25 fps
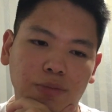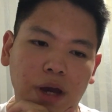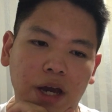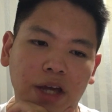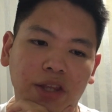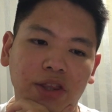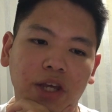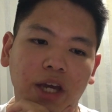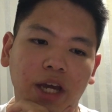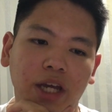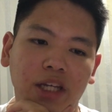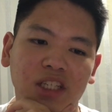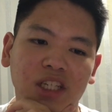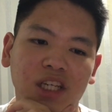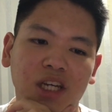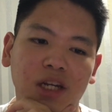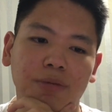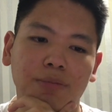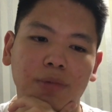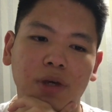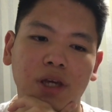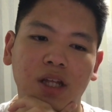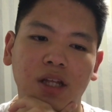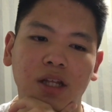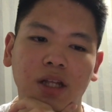I think it's gonna
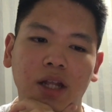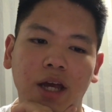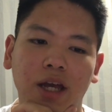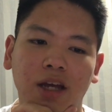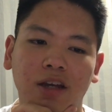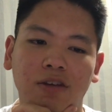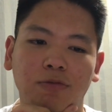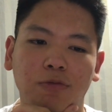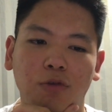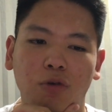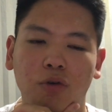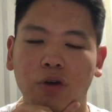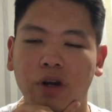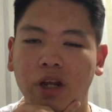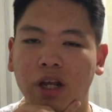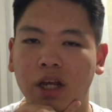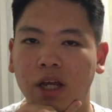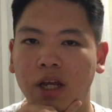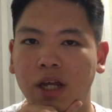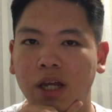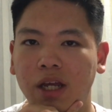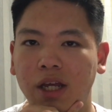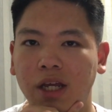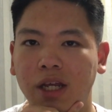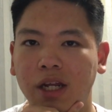be like
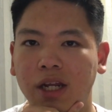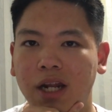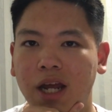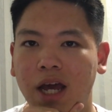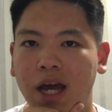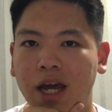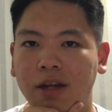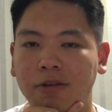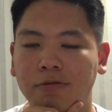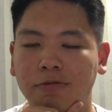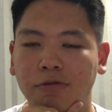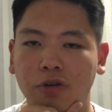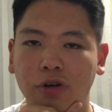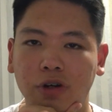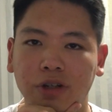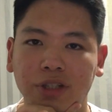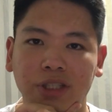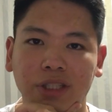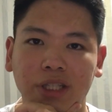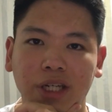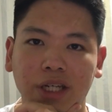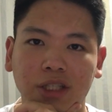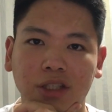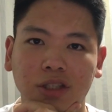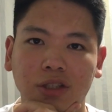
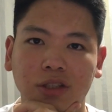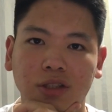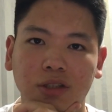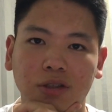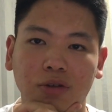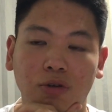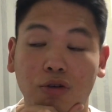49-46